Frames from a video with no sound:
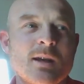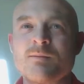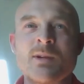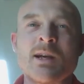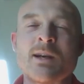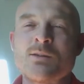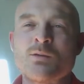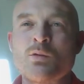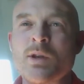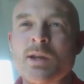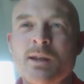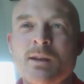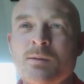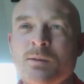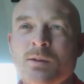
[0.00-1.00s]
it has
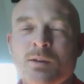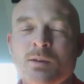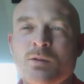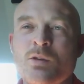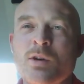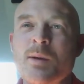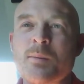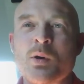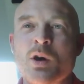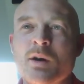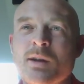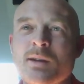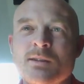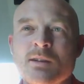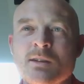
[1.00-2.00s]
really great
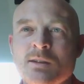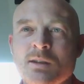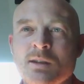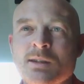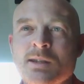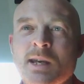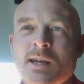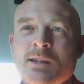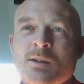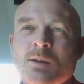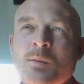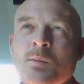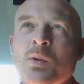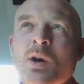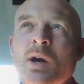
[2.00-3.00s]
pockets of success.
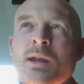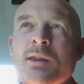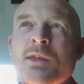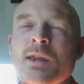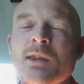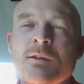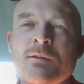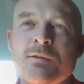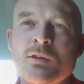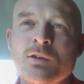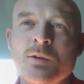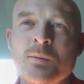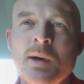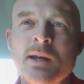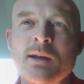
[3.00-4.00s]
But I think the
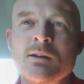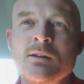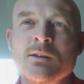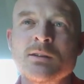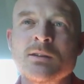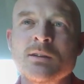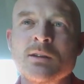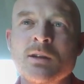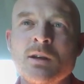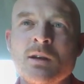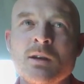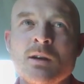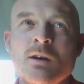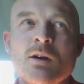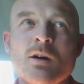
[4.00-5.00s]
fundamentals
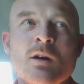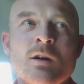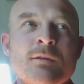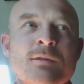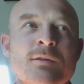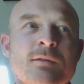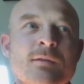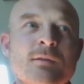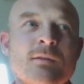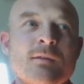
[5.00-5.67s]
of